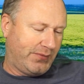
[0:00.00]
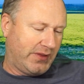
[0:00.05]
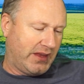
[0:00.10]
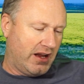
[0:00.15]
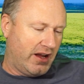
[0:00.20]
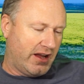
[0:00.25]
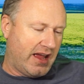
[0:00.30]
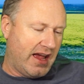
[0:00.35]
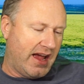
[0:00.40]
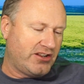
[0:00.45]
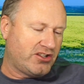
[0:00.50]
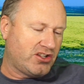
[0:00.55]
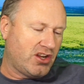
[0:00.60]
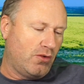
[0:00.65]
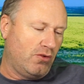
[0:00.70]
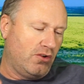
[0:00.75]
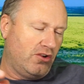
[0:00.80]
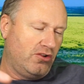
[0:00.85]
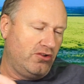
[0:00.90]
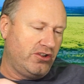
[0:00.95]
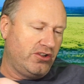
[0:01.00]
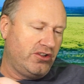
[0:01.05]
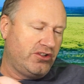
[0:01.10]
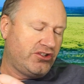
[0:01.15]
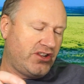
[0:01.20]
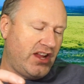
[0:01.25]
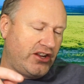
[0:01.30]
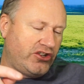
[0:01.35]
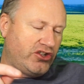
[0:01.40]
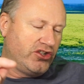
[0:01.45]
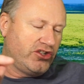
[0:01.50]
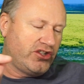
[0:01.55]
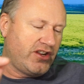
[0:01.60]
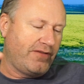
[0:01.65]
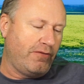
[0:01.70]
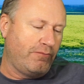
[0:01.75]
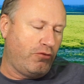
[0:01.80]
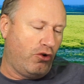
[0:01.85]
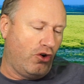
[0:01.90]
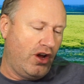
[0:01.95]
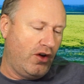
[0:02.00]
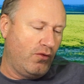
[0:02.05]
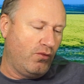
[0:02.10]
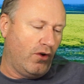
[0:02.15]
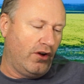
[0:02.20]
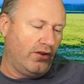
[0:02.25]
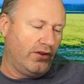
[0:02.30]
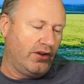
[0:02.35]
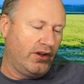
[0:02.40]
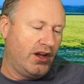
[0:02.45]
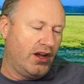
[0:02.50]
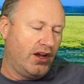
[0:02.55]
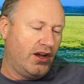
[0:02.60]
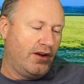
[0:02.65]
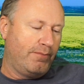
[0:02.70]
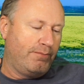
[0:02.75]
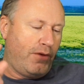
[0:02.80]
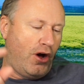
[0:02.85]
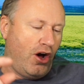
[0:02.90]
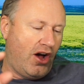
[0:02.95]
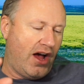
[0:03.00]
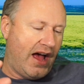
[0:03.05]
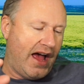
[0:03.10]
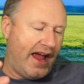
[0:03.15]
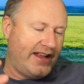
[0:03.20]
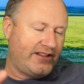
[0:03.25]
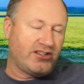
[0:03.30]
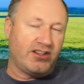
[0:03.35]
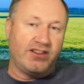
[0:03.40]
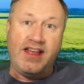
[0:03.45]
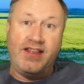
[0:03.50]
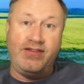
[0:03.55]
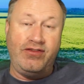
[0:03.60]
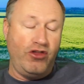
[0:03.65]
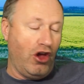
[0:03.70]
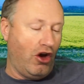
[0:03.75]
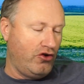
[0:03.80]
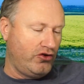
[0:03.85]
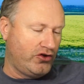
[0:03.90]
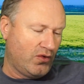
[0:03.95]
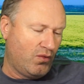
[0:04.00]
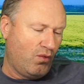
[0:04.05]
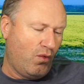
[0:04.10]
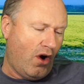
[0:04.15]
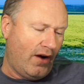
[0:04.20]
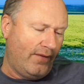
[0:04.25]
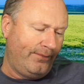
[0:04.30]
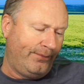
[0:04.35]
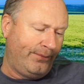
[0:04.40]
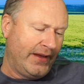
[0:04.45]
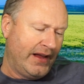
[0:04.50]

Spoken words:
okay, so under section 7.1, part 8 and then note 1.